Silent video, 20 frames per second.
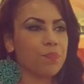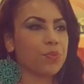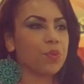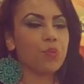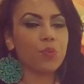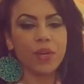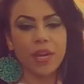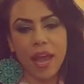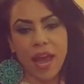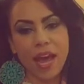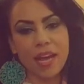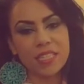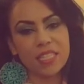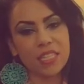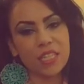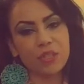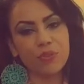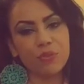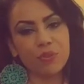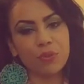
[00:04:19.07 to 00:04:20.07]
when
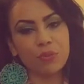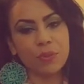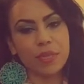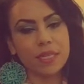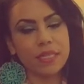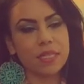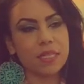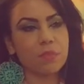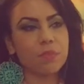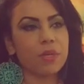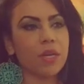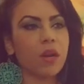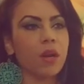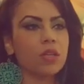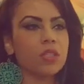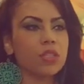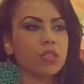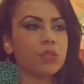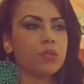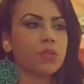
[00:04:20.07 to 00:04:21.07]
asking for raises. But
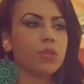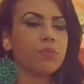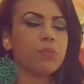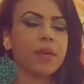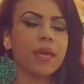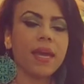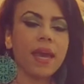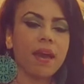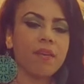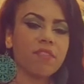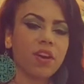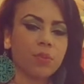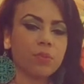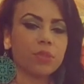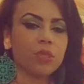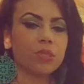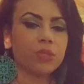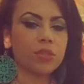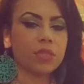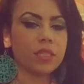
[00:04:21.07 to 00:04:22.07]
also you may have
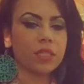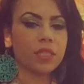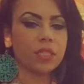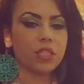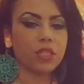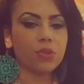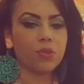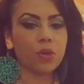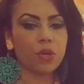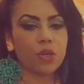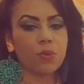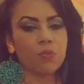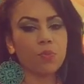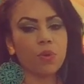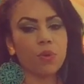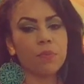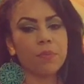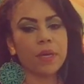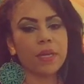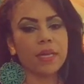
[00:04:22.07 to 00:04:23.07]
opportunities to earn
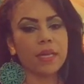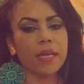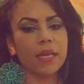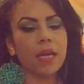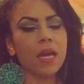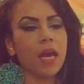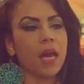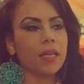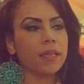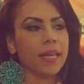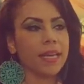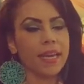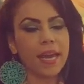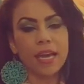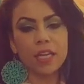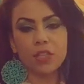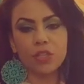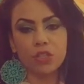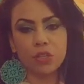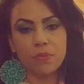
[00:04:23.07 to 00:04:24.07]
more money, like
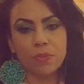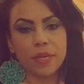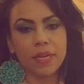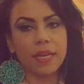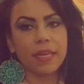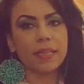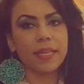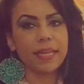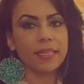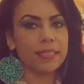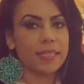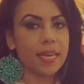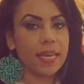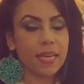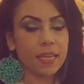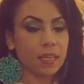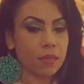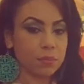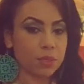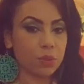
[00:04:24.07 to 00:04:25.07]
extra money, like
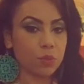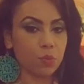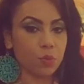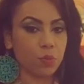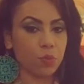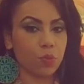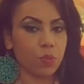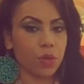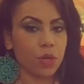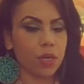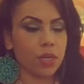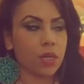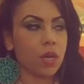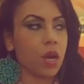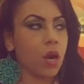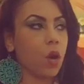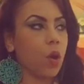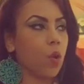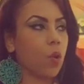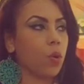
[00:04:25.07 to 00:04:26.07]
taking up some more work
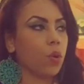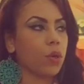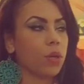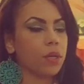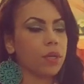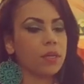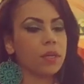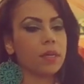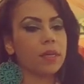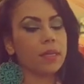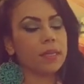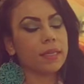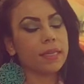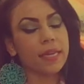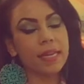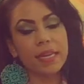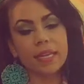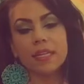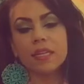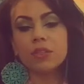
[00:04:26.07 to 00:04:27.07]
or
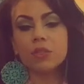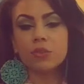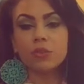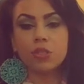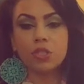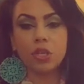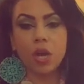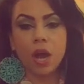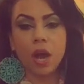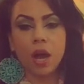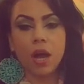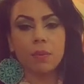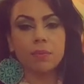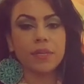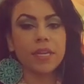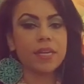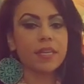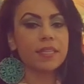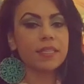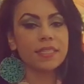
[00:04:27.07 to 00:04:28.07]
getting a new job,
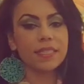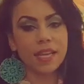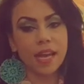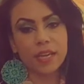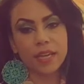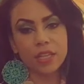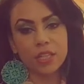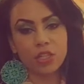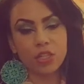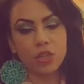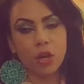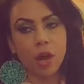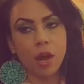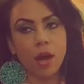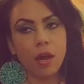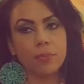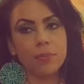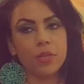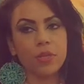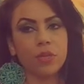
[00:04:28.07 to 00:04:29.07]
getting a second
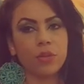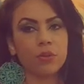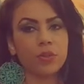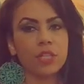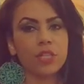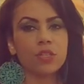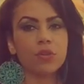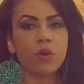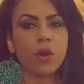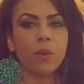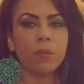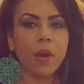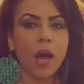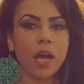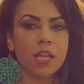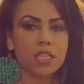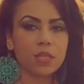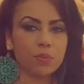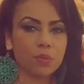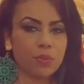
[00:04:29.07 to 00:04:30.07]
job. You know, these are all
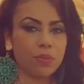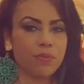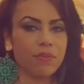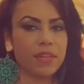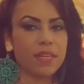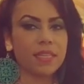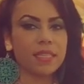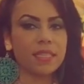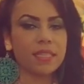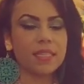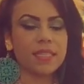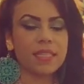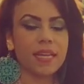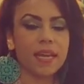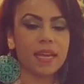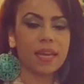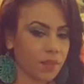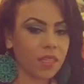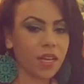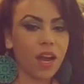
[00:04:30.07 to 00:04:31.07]
possible with Venus in the
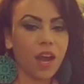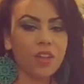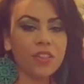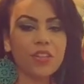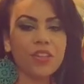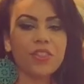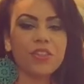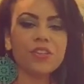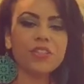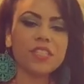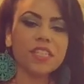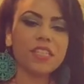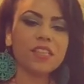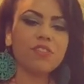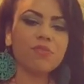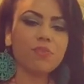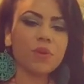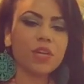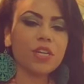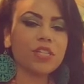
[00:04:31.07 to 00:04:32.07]
second. On the 13th
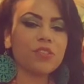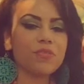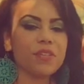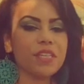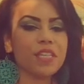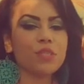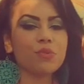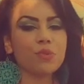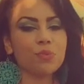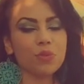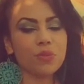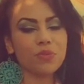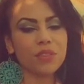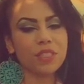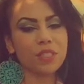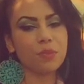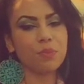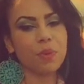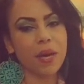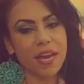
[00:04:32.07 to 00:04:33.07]
of March, Venus will move
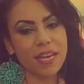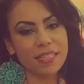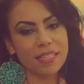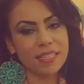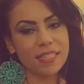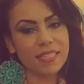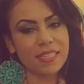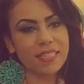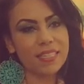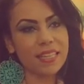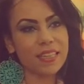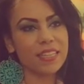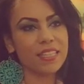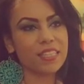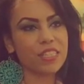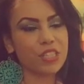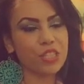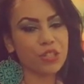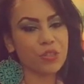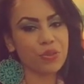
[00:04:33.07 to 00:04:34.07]
into Pisces, and
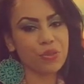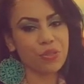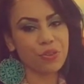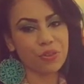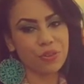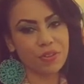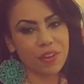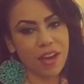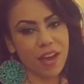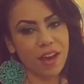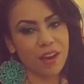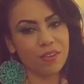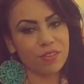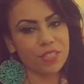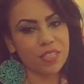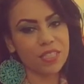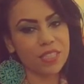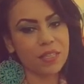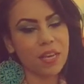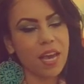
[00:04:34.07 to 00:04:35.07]
this is your third
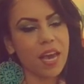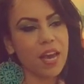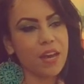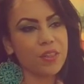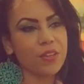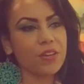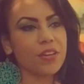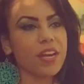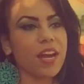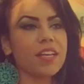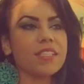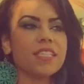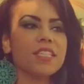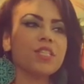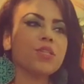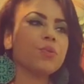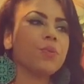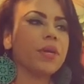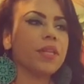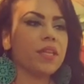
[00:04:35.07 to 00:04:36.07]
house. Third house is
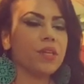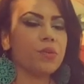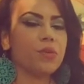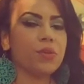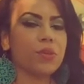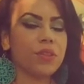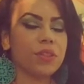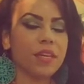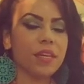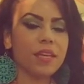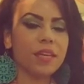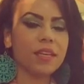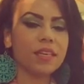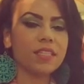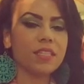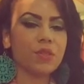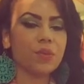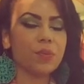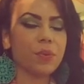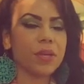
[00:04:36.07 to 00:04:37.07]
the way that you think,
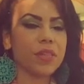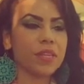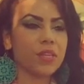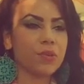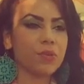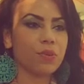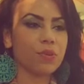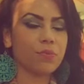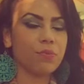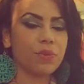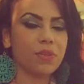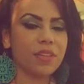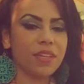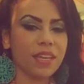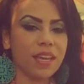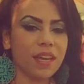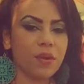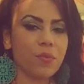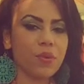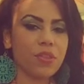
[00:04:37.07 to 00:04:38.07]
it's the way that you
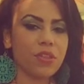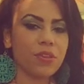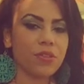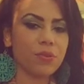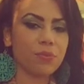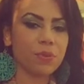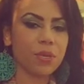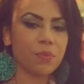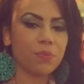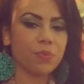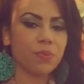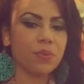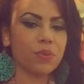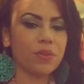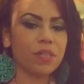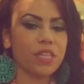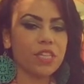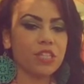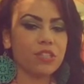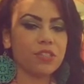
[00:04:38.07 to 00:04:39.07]
communicate with other
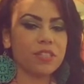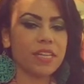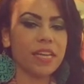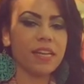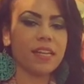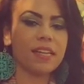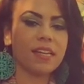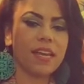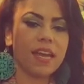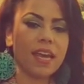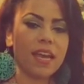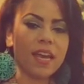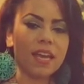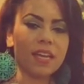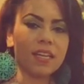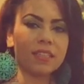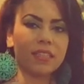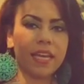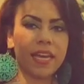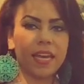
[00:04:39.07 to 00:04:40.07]
people, it's your
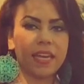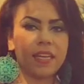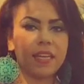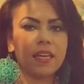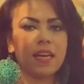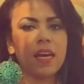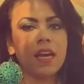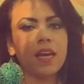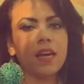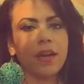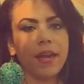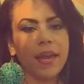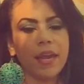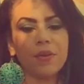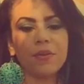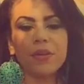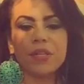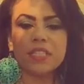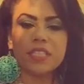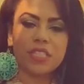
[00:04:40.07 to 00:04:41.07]
day-to-day, like
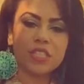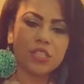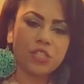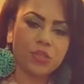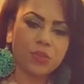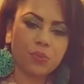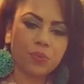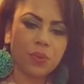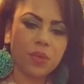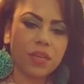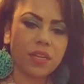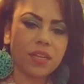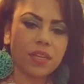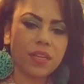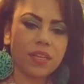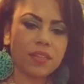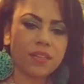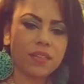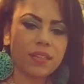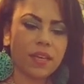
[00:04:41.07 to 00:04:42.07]
errands that you
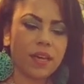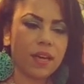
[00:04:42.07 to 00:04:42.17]
run,